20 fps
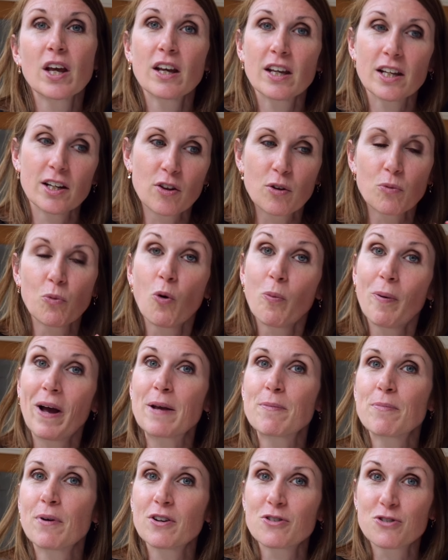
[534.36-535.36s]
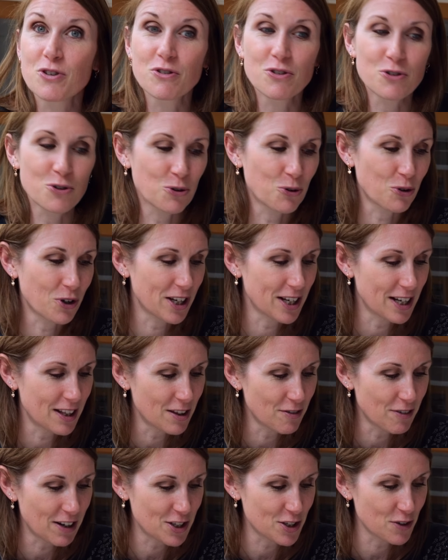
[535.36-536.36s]
the wallpaper do the talking in
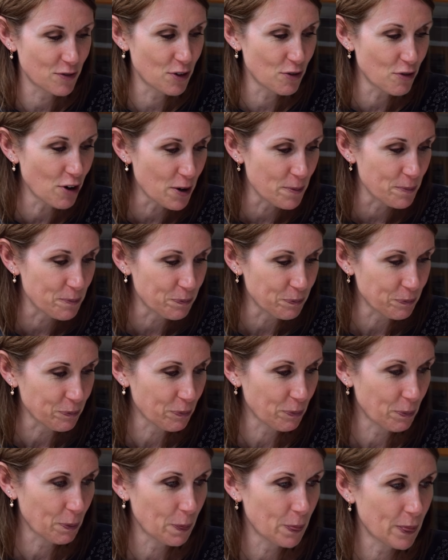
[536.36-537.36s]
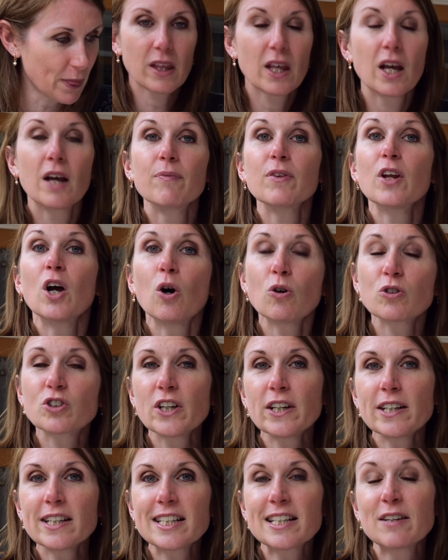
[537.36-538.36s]
the rest of the room.
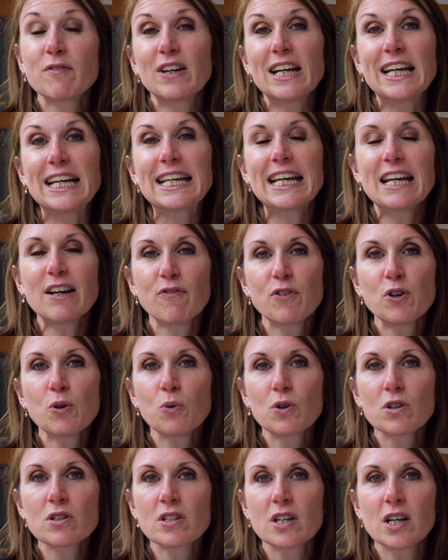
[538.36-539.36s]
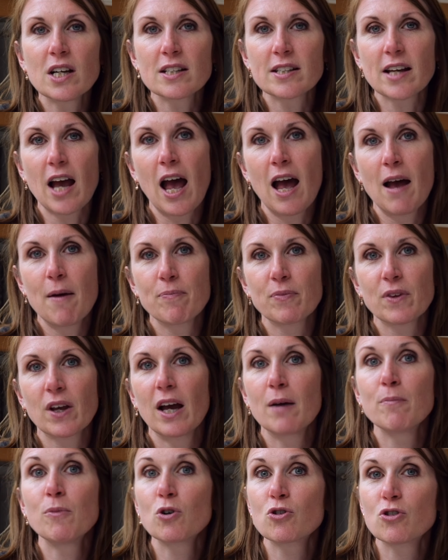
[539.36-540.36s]
Alternatively, if you wanted
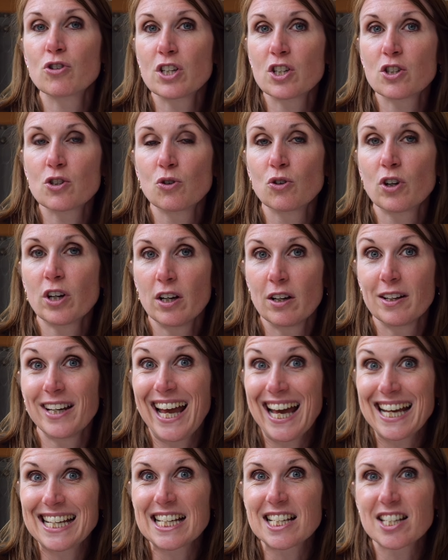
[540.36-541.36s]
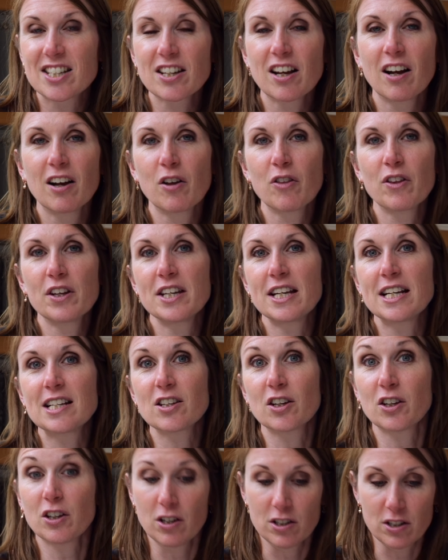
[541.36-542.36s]
a more traditional curtain headed style that needs a
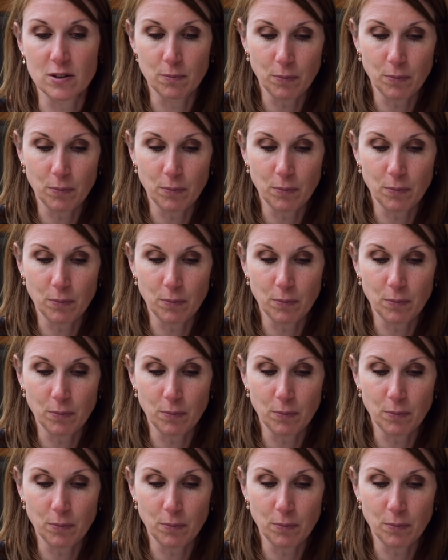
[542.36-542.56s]
curtain